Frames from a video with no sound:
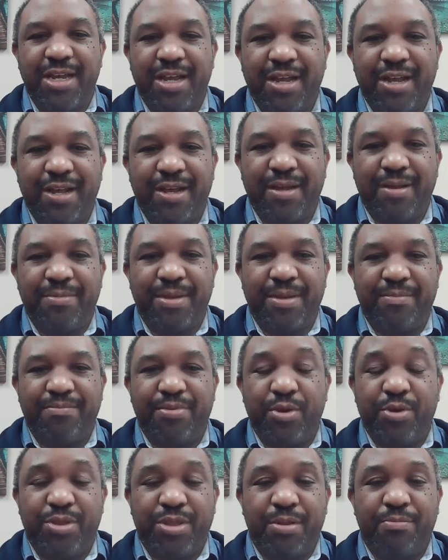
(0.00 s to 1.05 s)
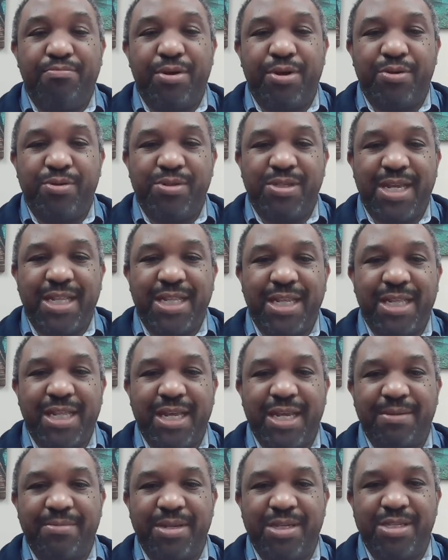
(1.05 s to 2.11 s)
in both the bones and the
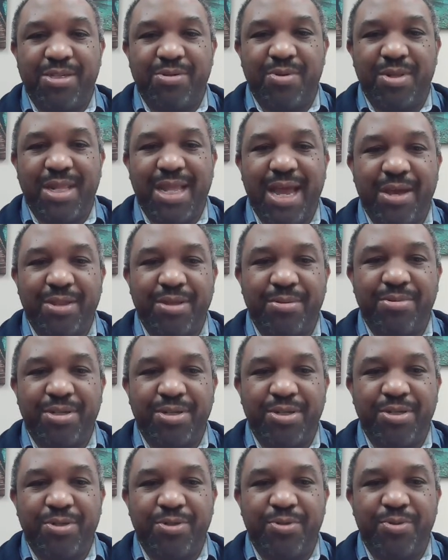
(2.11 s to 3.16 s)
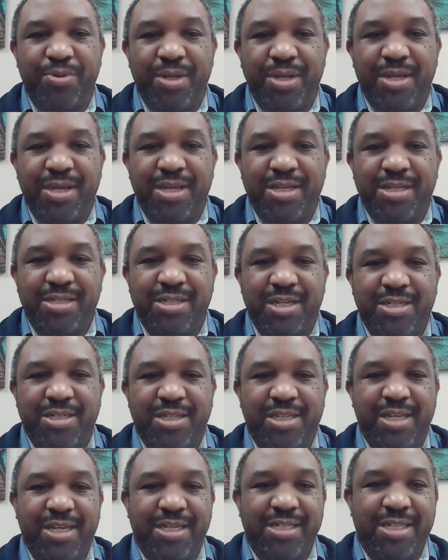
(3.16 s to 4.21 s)
ligaments to allow them to do such
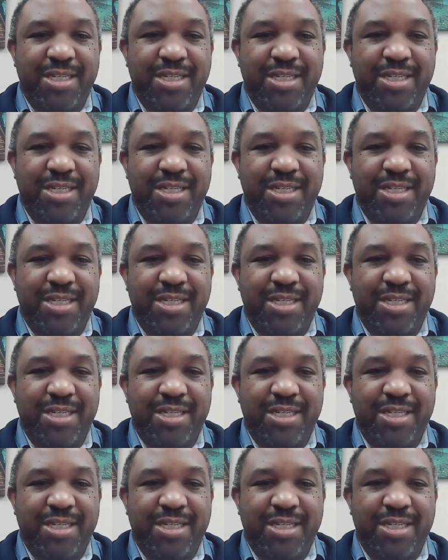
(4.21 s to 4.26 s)
things.